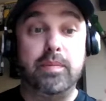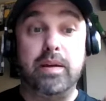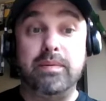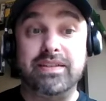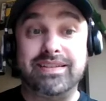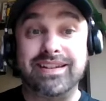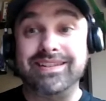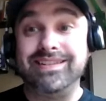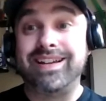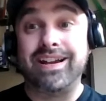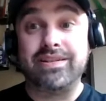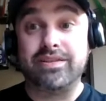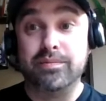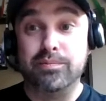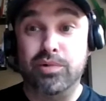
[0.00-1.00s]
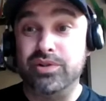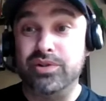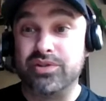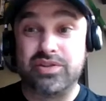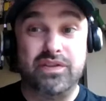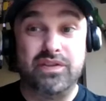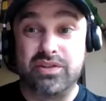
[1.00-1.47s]
Maybe send
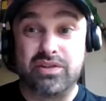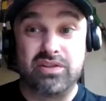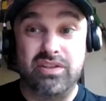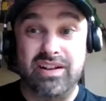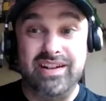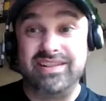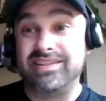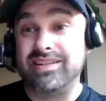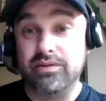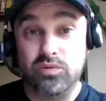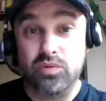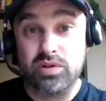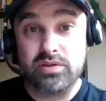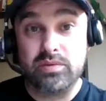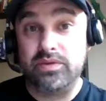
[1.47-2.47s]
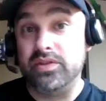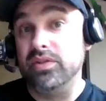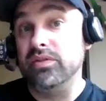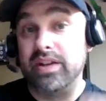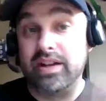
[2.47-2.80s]
testimonials of other clients that have worked with you.